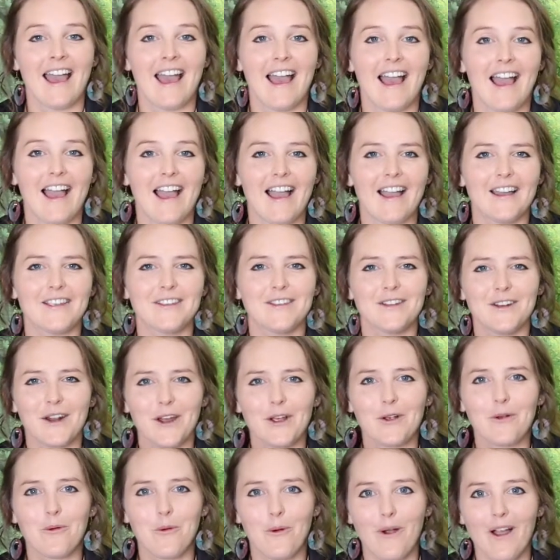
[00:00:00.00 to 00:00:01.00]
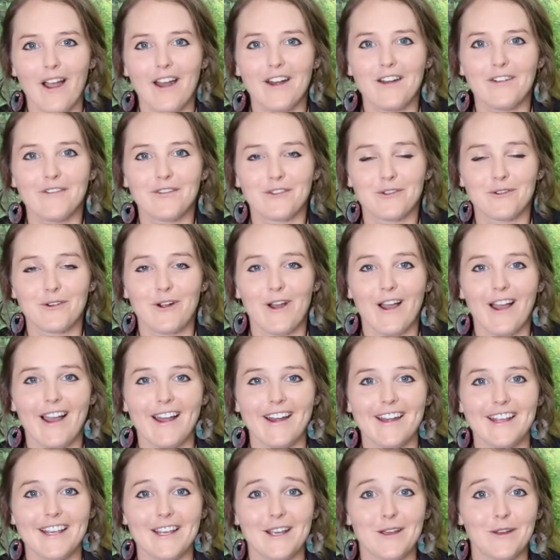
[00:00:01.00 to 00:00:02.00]
quite a
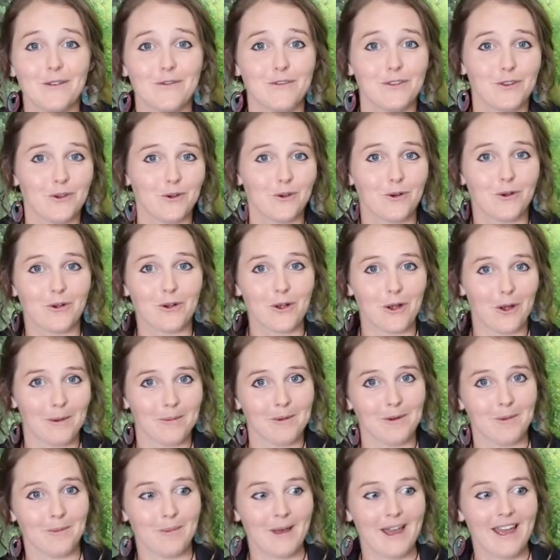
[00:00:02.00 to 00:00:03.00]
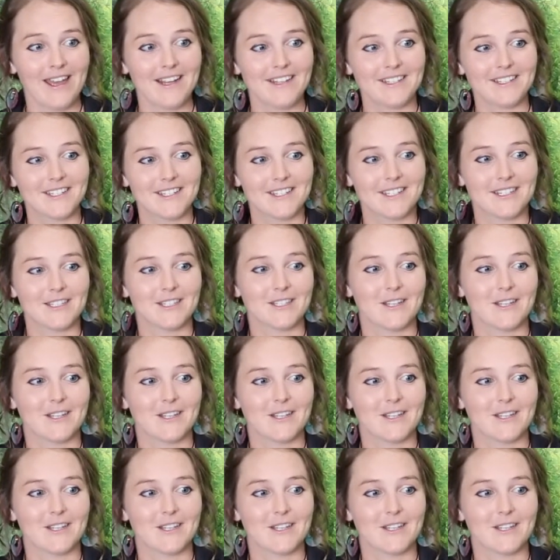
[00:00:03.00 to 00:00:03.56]
variety of your common pets.